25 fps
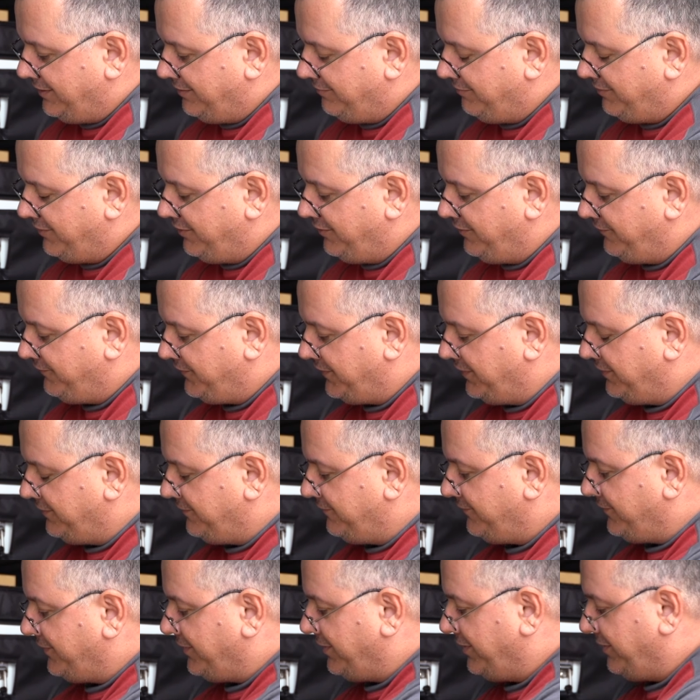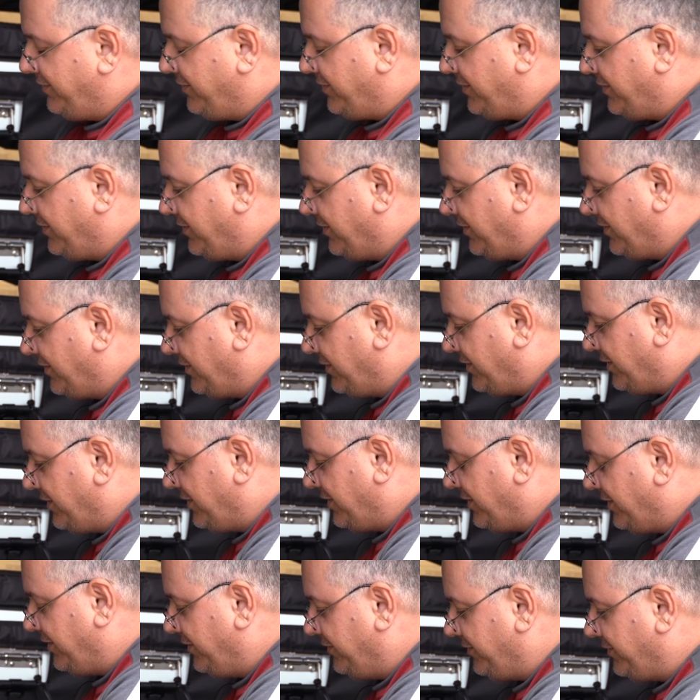move the device
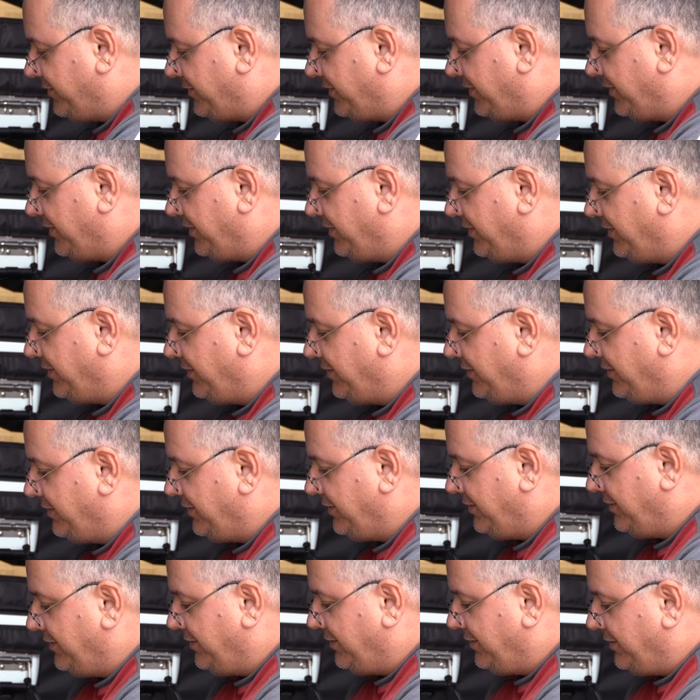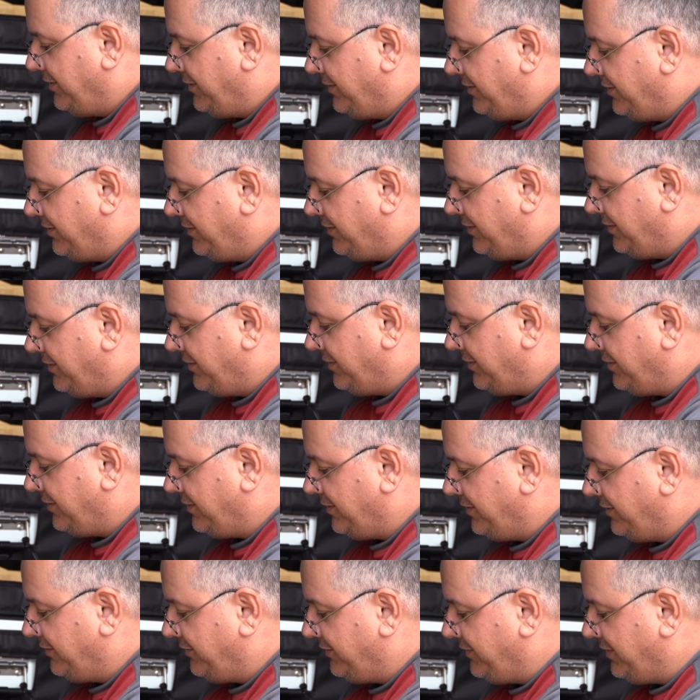closer,
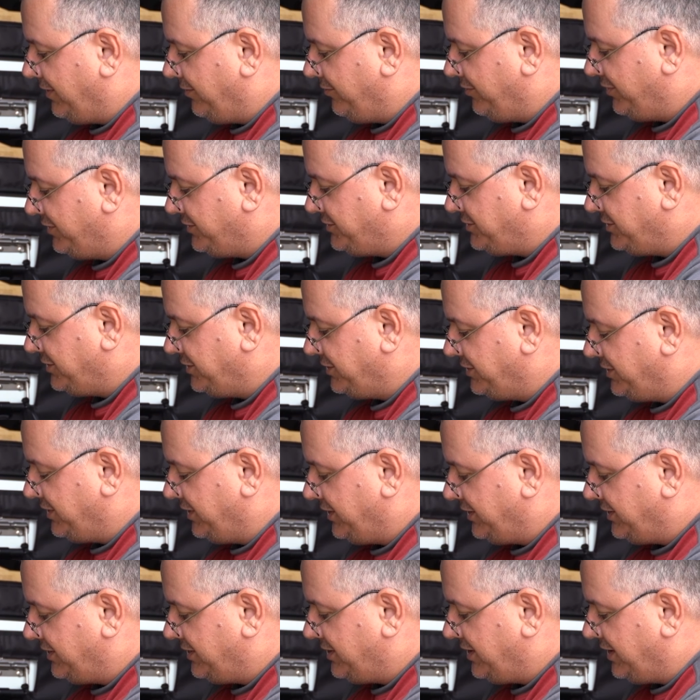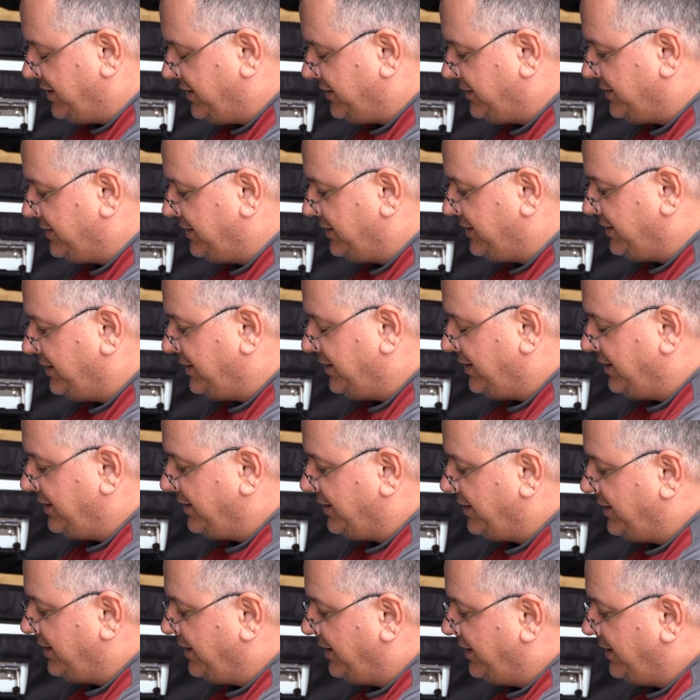low temperature detected.
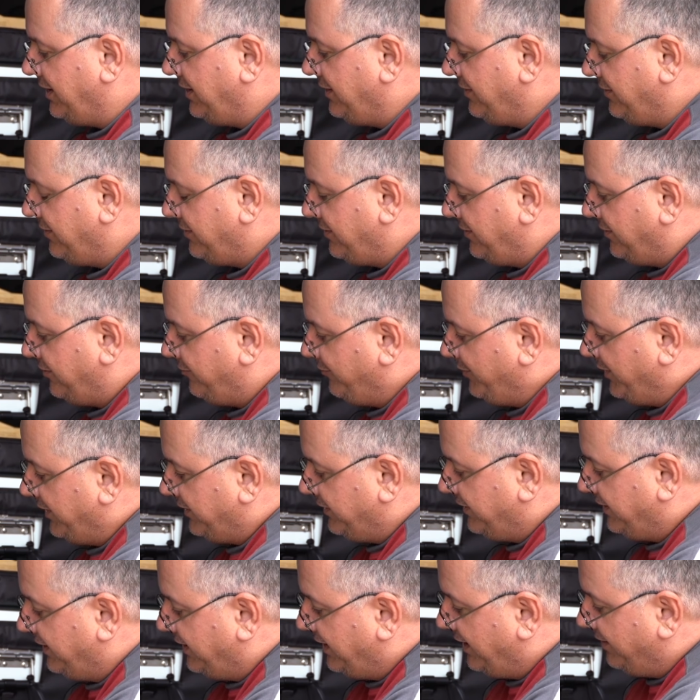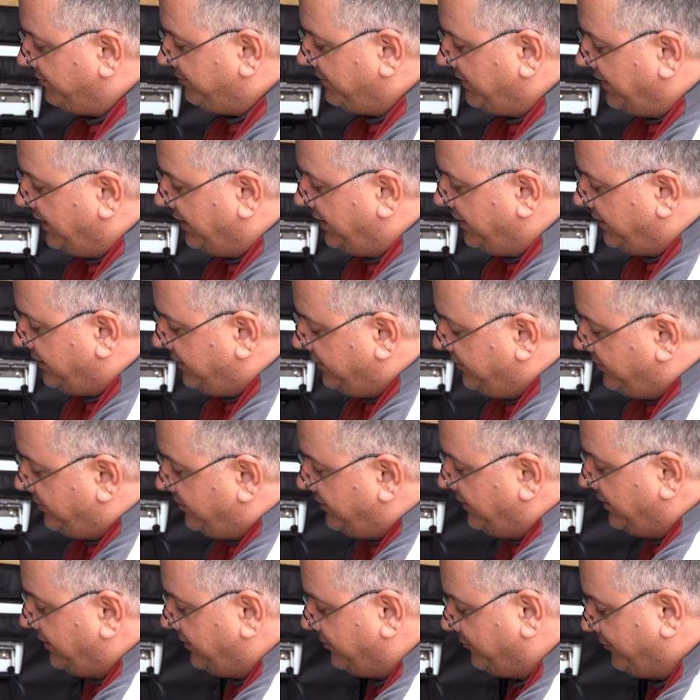Okay, so it's picked it up now. You can
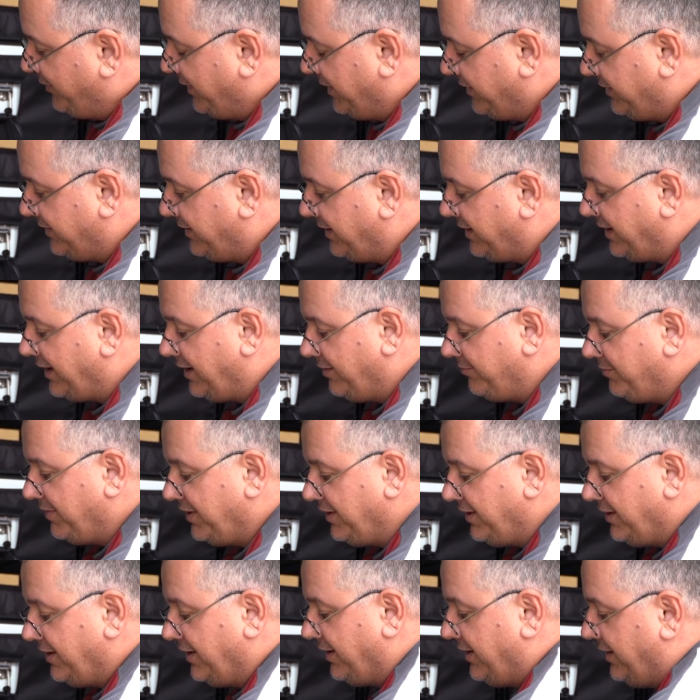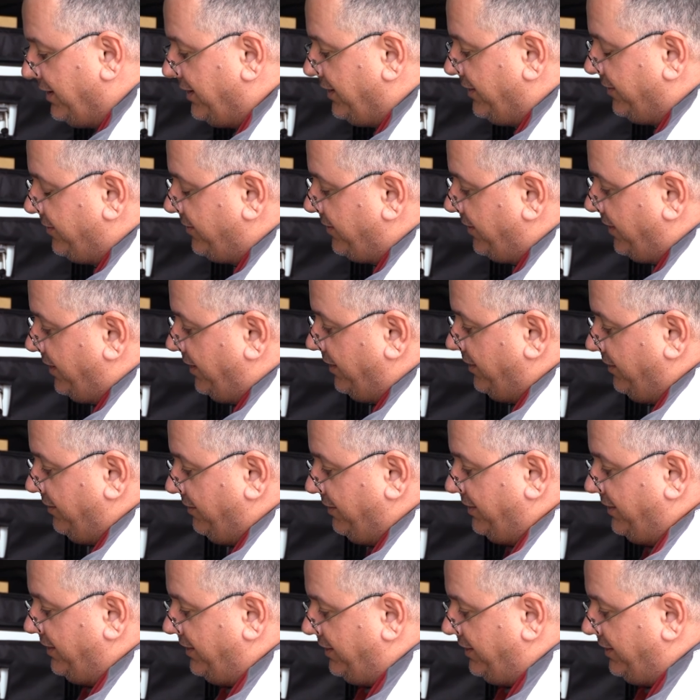see it's picked it up. So